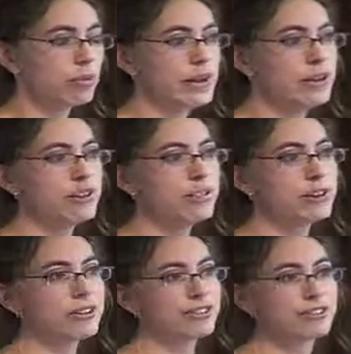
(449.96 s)
Even
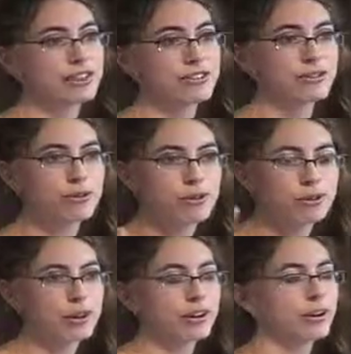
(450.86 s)
among successful
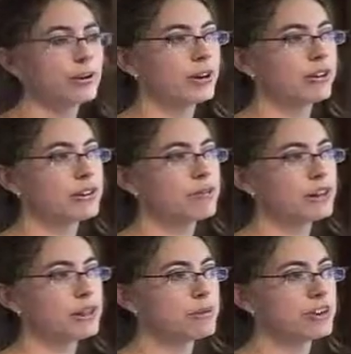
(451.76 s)
quote-unquote groups
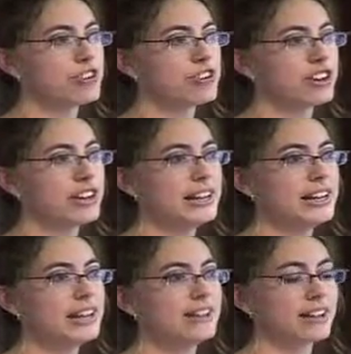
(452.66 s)
like the British
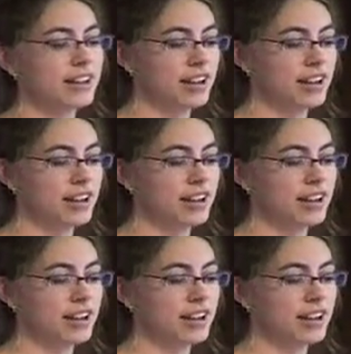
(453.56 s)
Chinese,